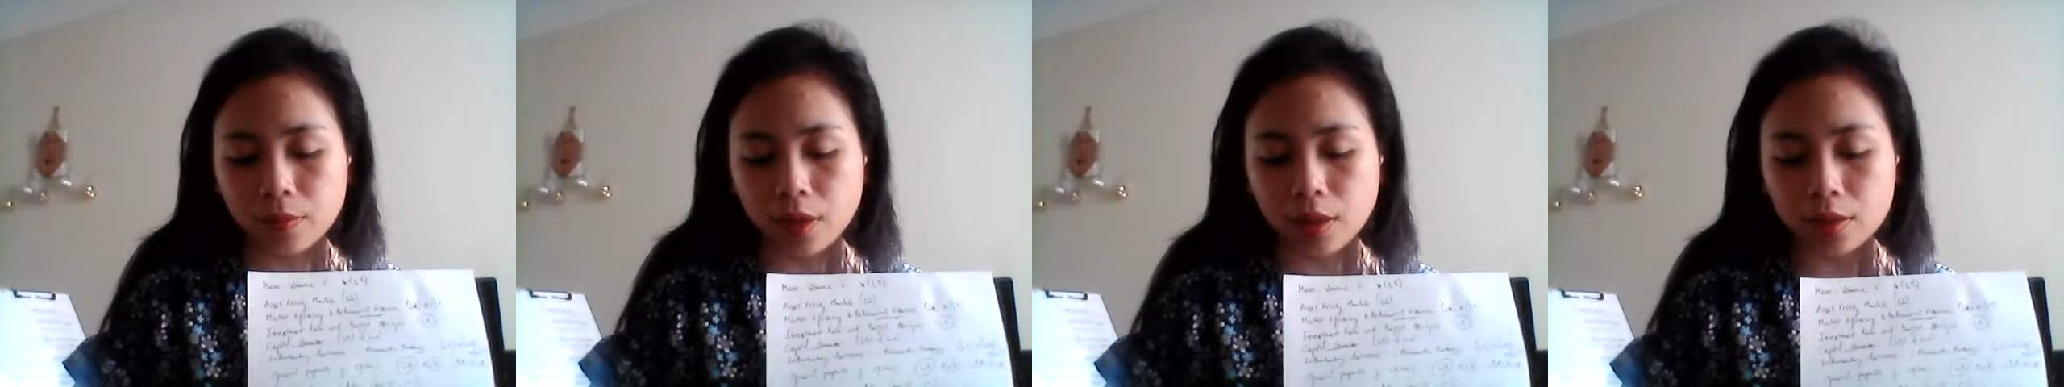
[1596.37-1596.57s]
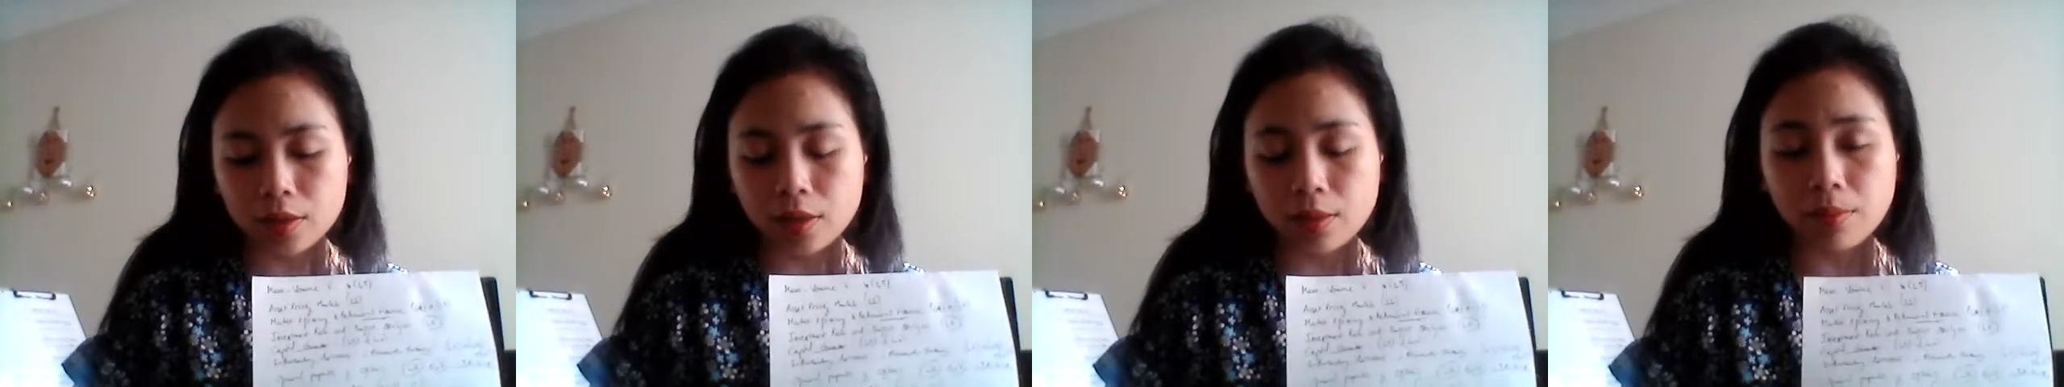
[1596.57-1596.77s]

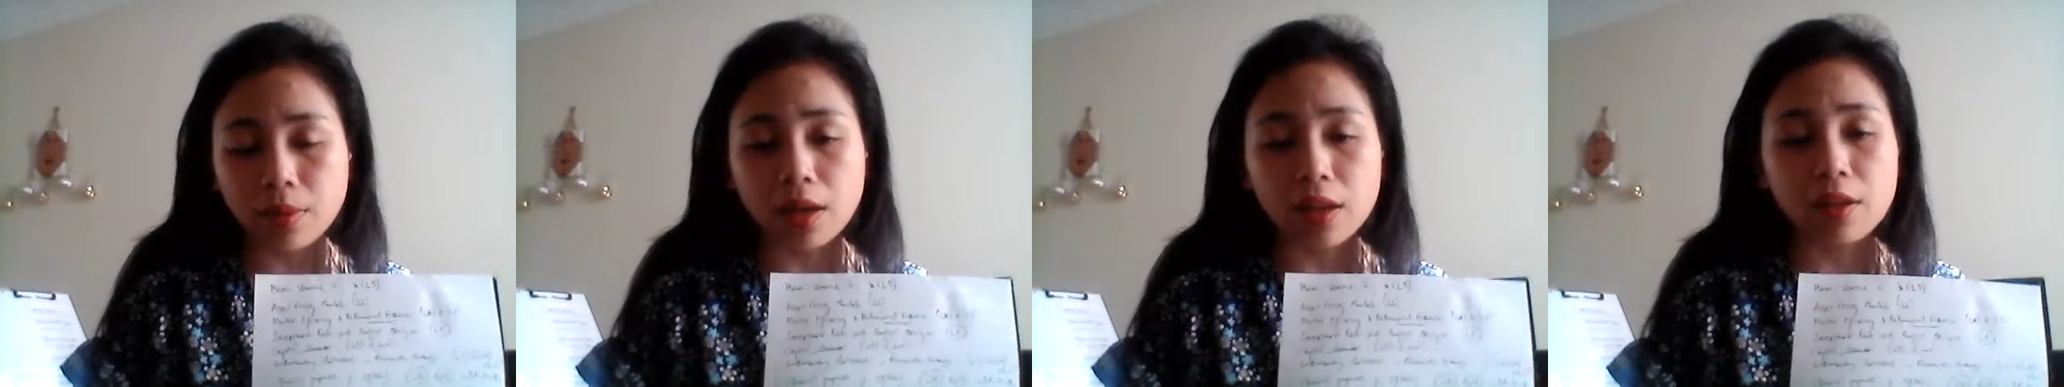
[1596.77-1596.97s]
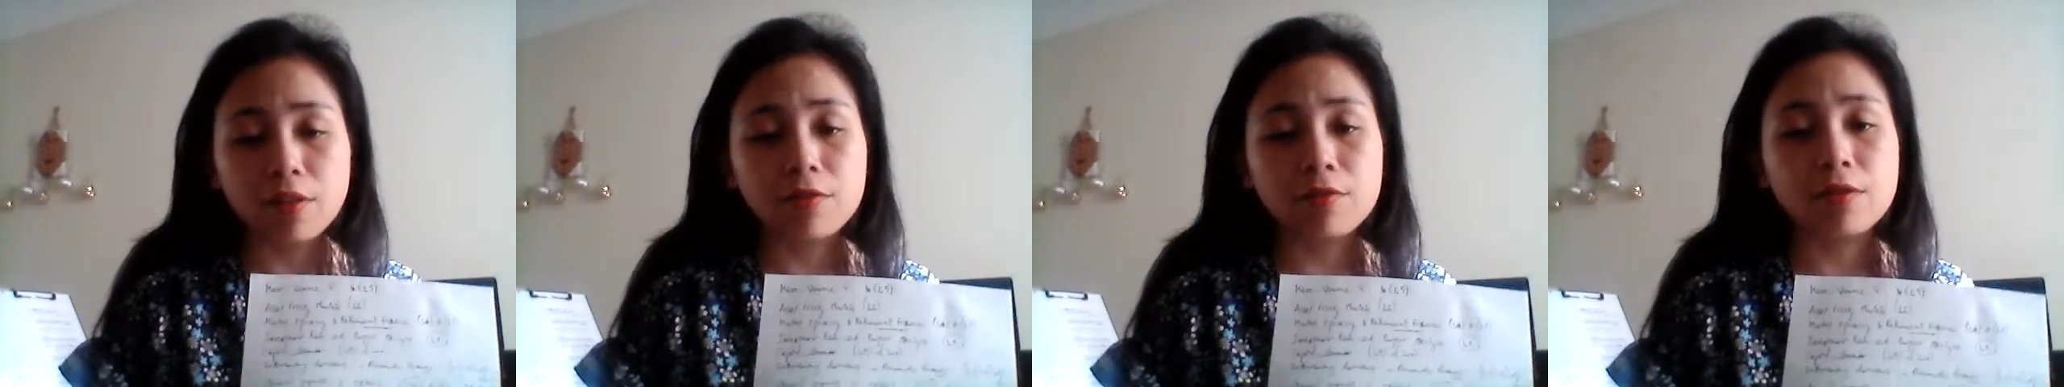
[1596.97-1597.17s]
exam
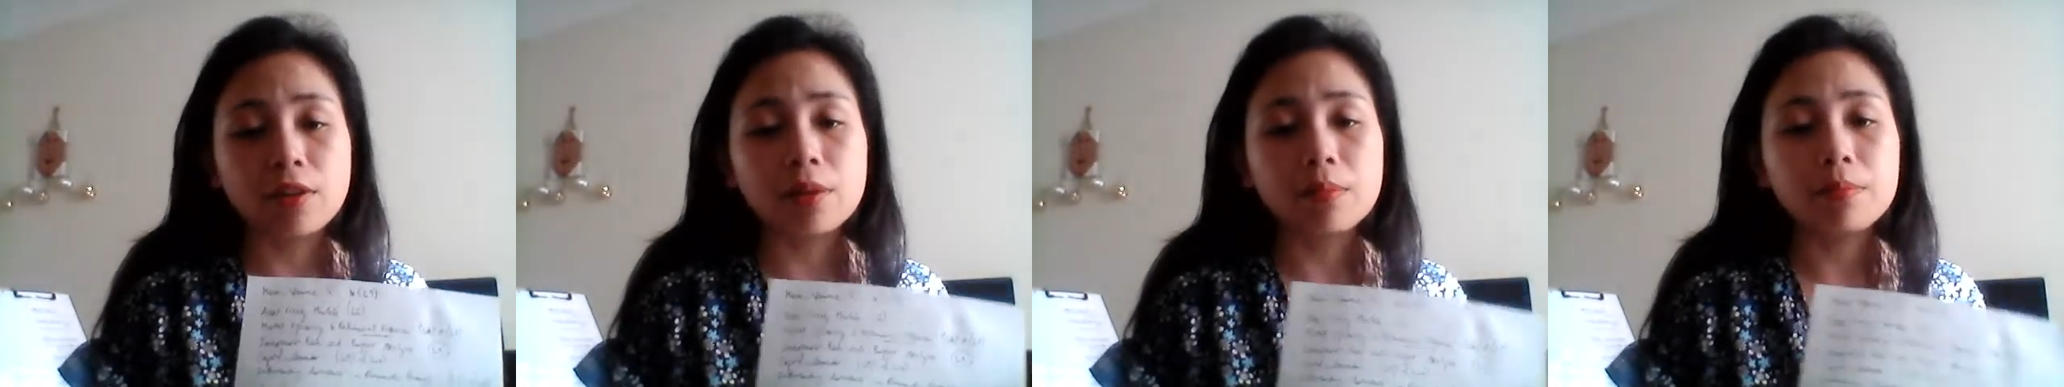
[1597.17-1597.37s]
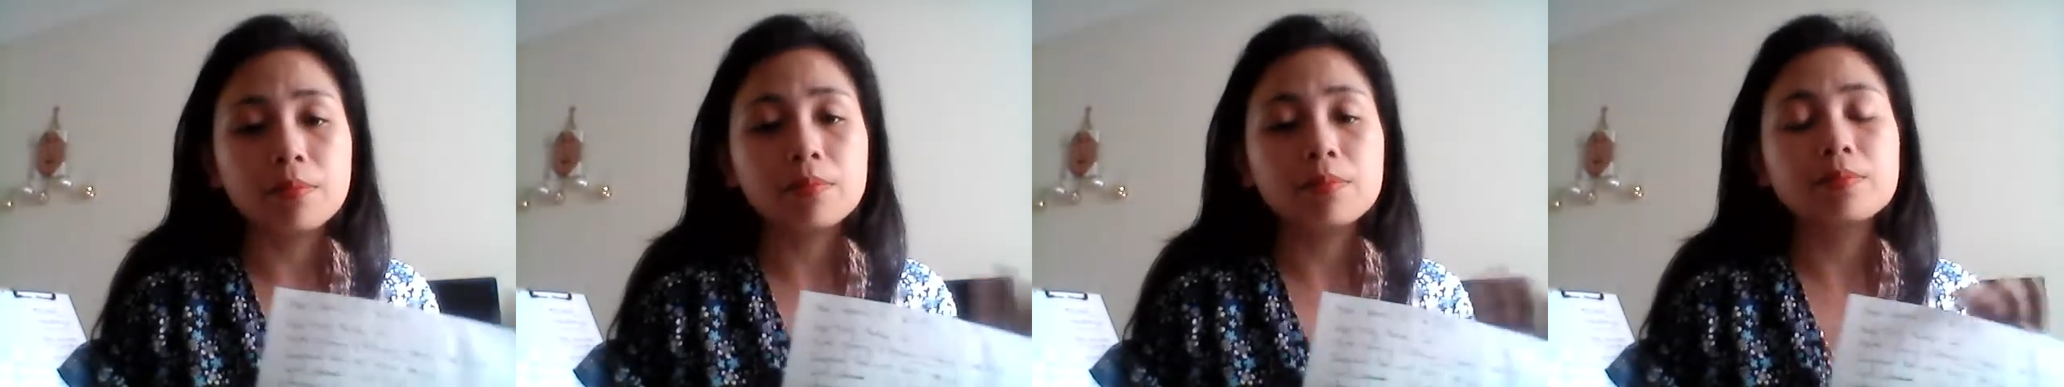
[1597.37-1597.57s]

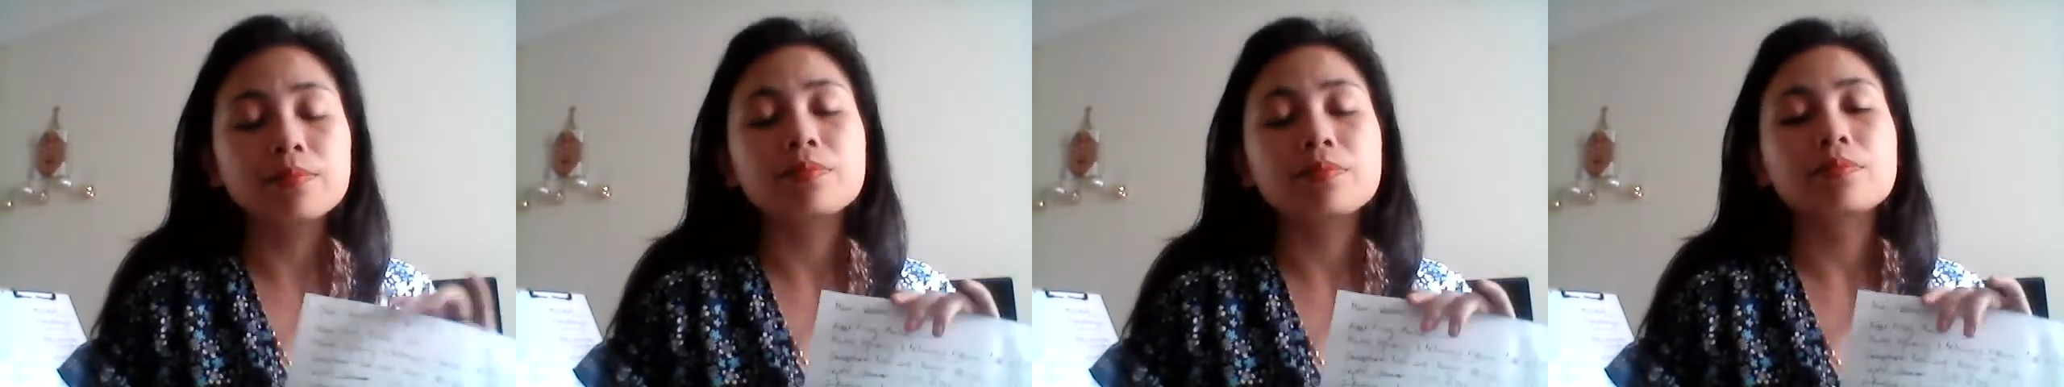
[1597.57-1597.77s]
IFM.